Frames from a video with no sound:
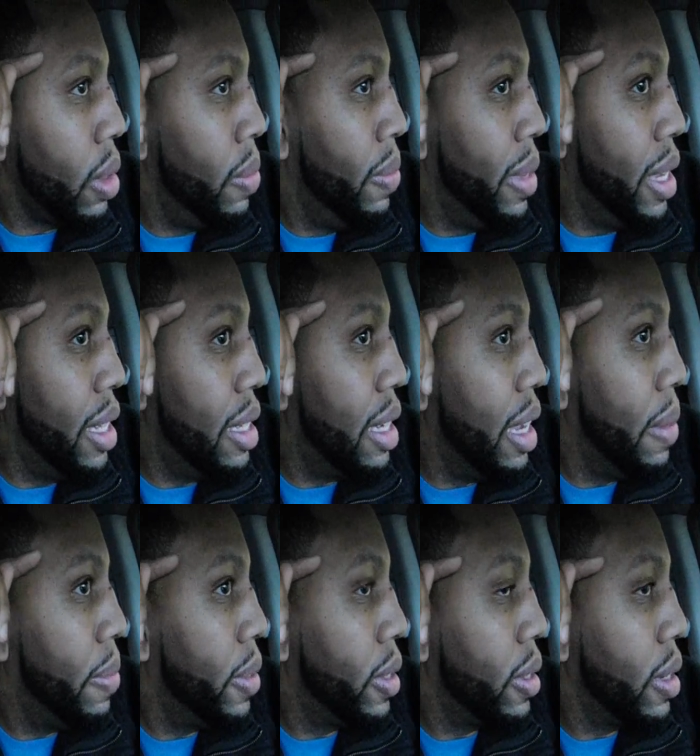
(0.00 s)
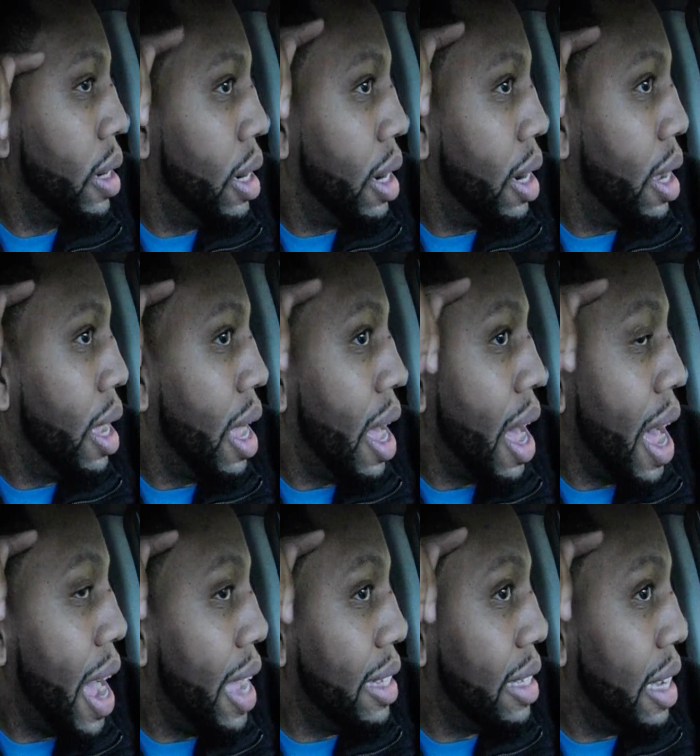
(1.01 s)
mid taper,
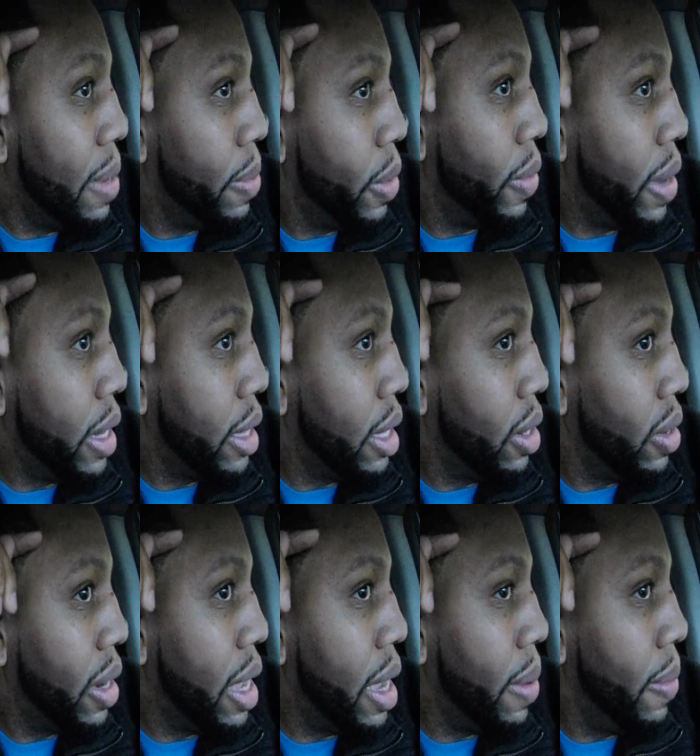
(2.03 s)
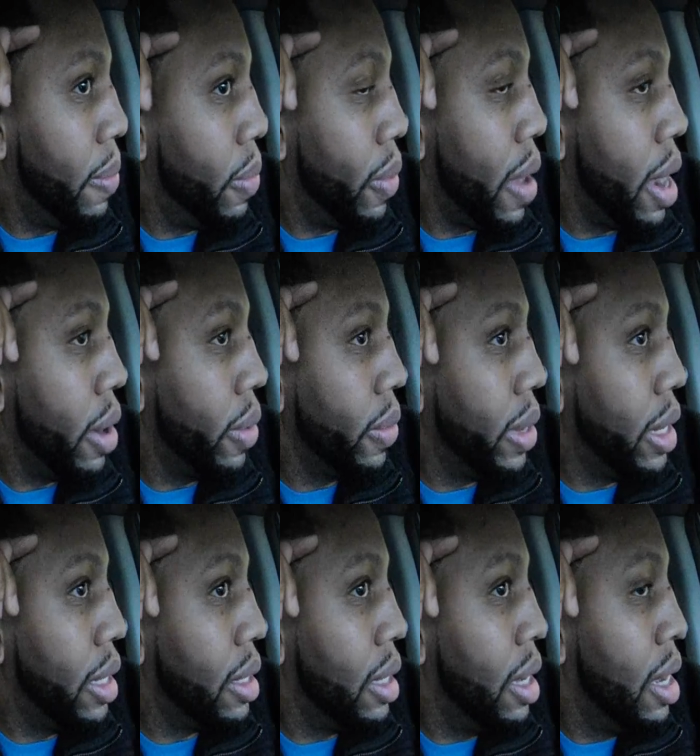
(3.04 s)
high taper right there on that parietal
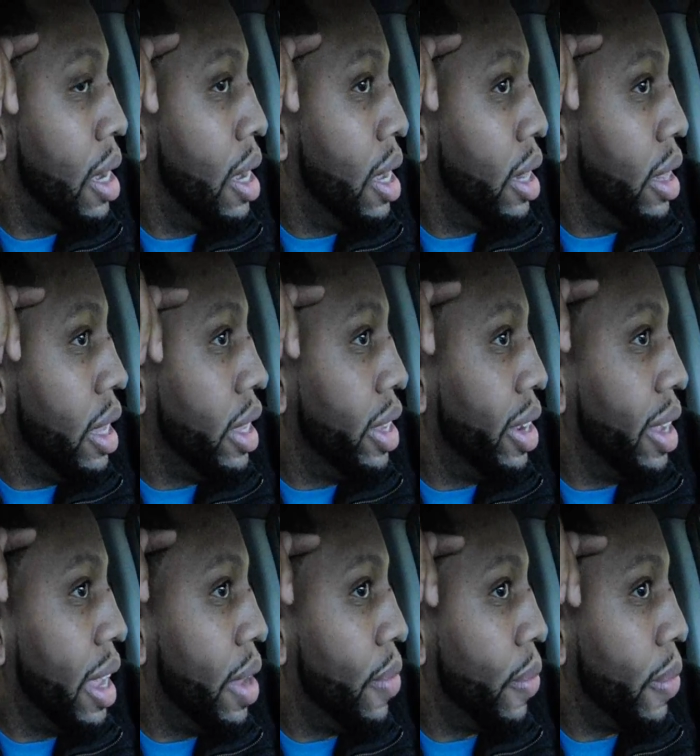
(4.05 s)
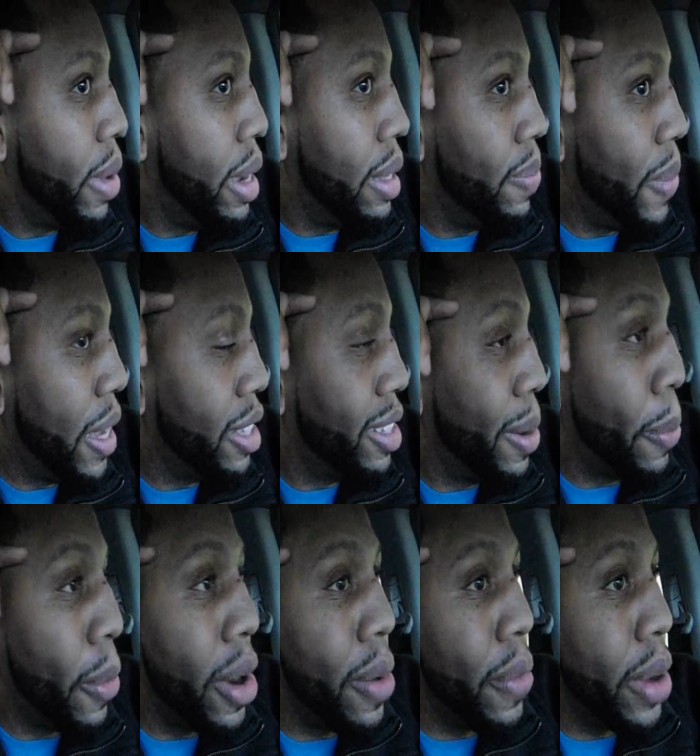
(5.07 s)
ridge. Then you're getting right about to the
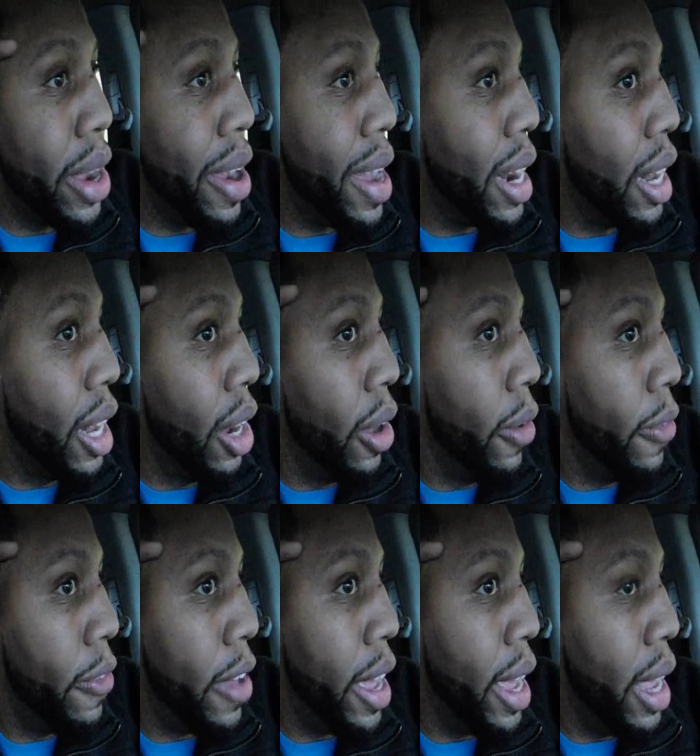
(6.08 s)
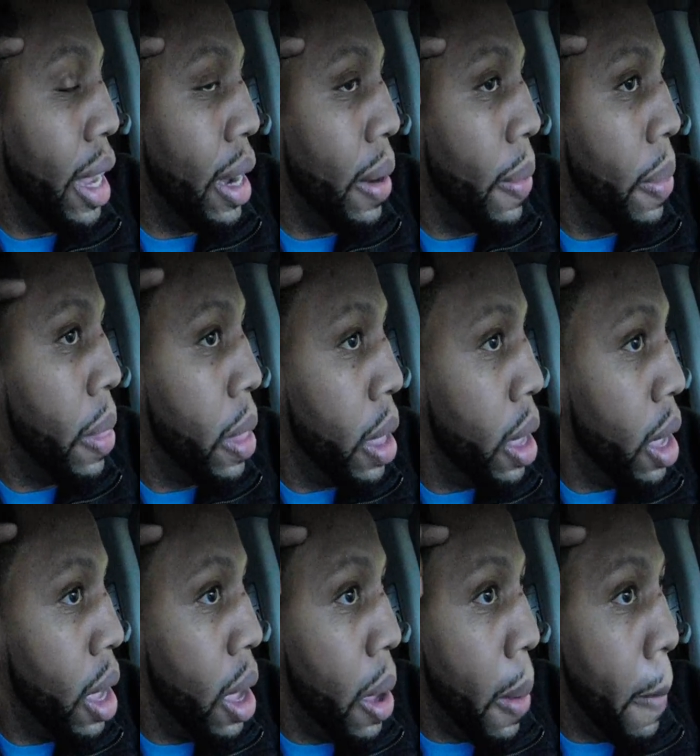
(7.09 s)
point where you're at a low fade,
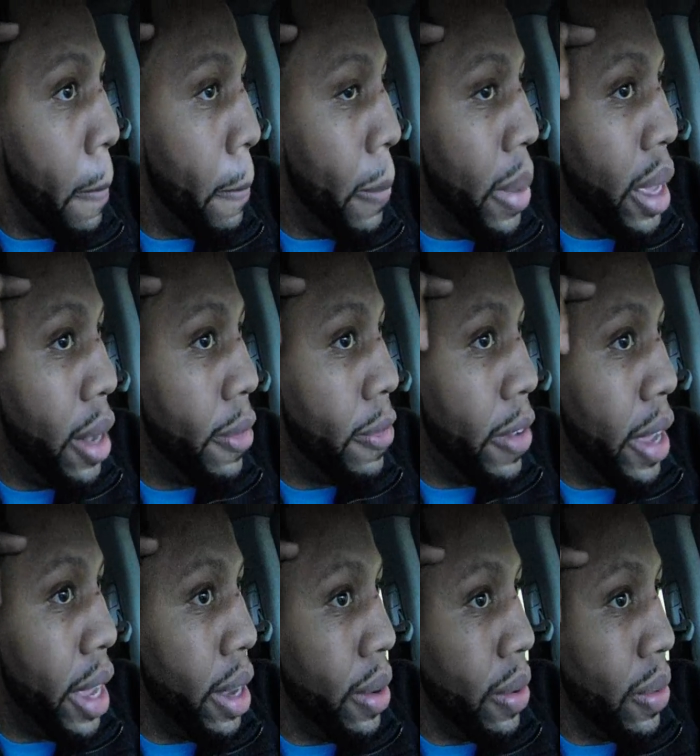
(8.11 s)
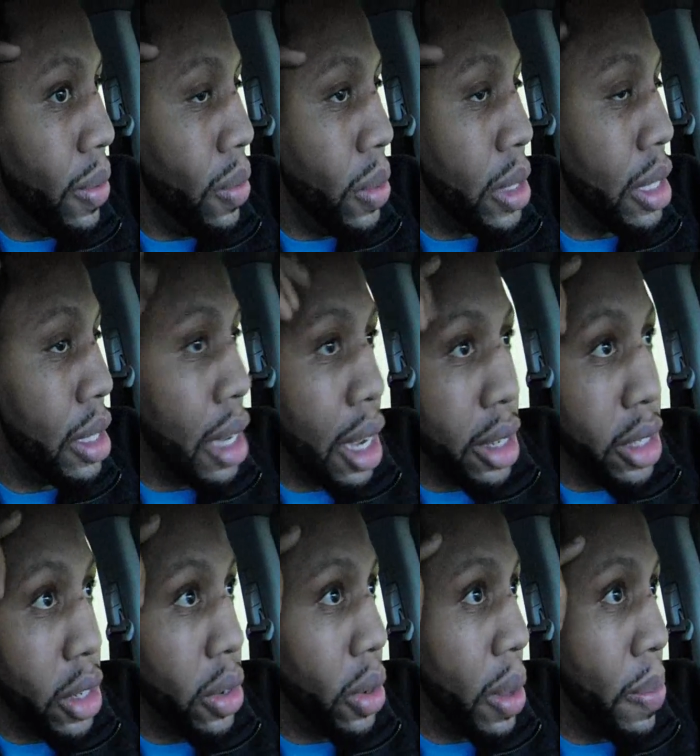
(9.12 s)
mid fade, which is
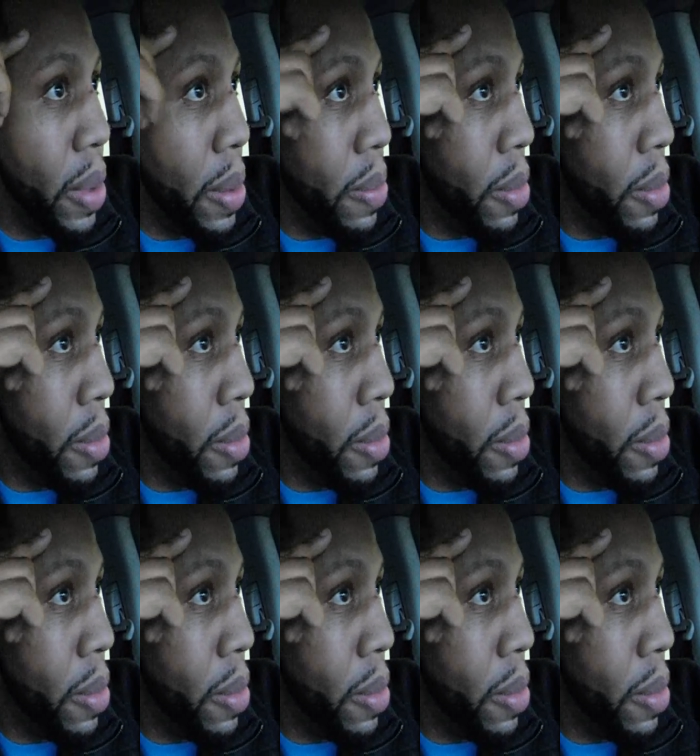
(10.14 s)
also can be